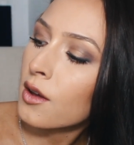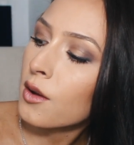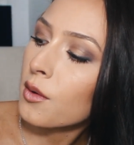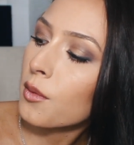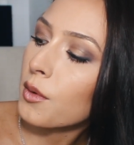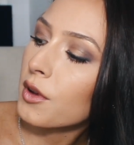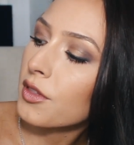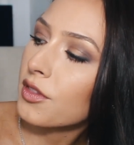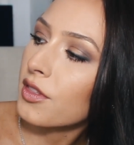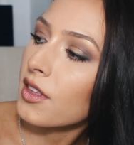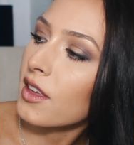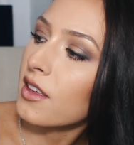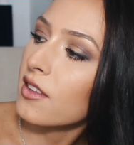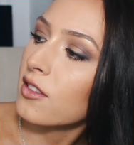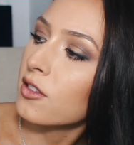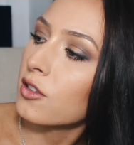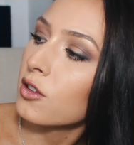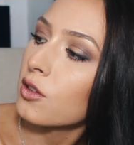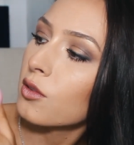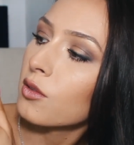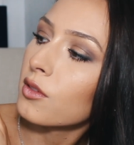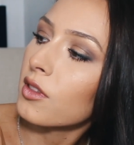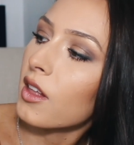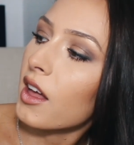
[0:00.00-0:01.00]
with these
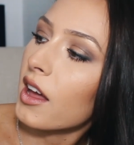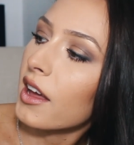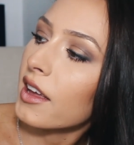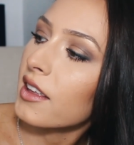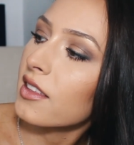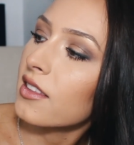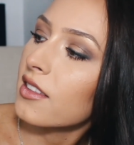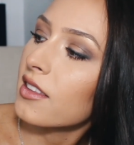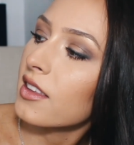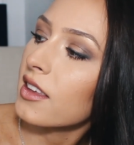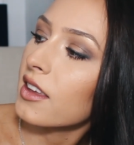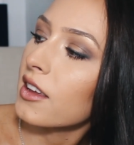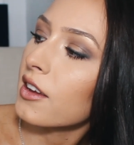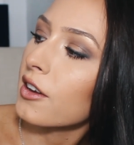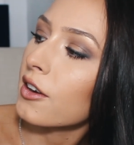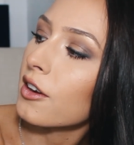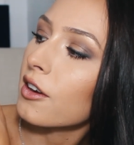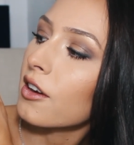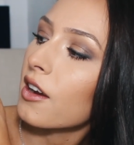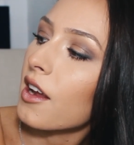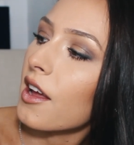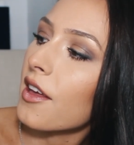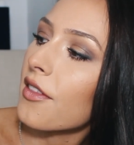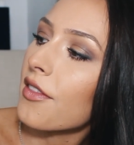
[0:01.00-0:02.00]
two lines
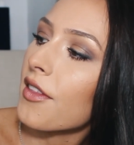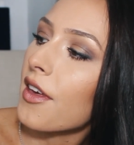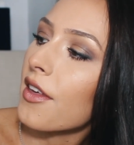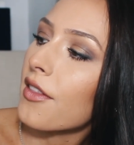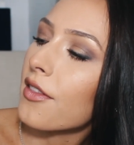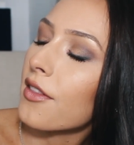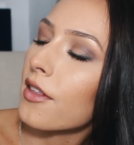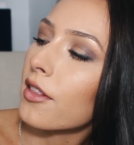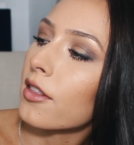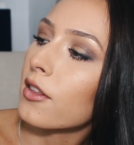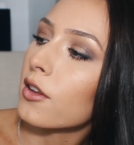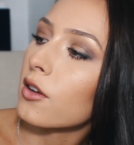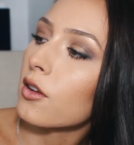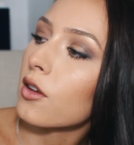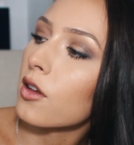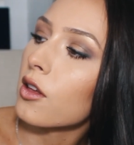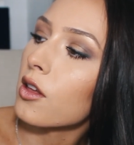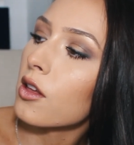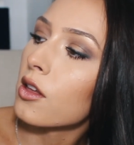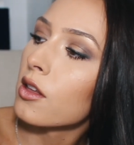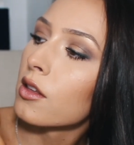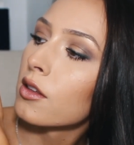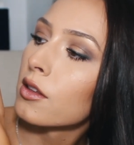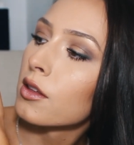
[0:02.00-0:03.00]
here and then the
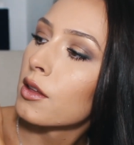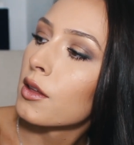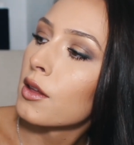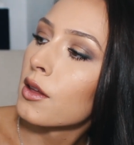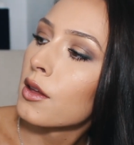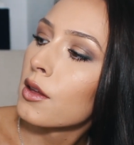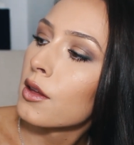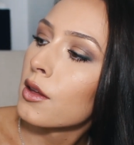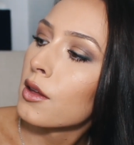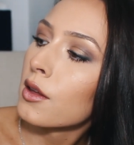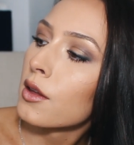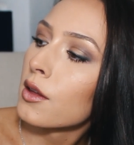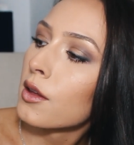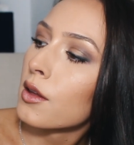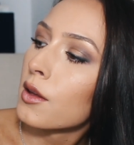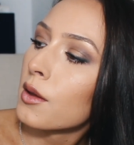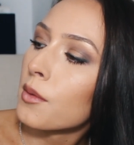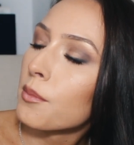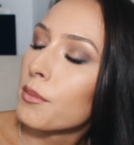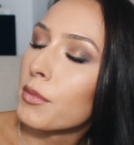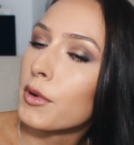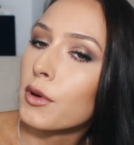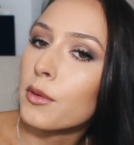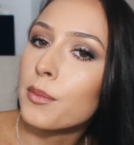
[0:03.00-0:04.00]
little
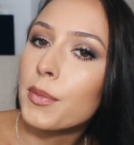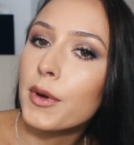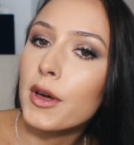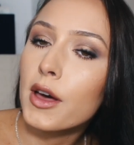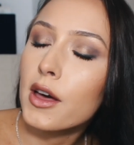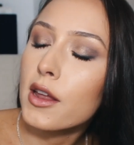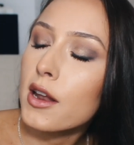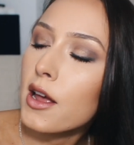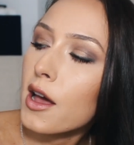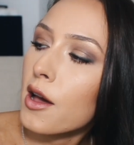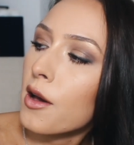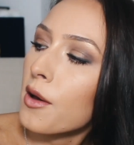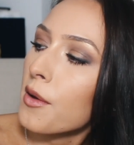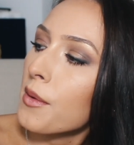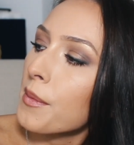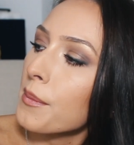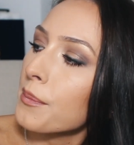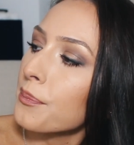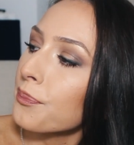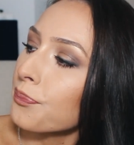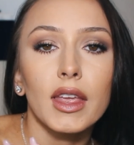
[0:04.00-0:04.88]
boob cutout.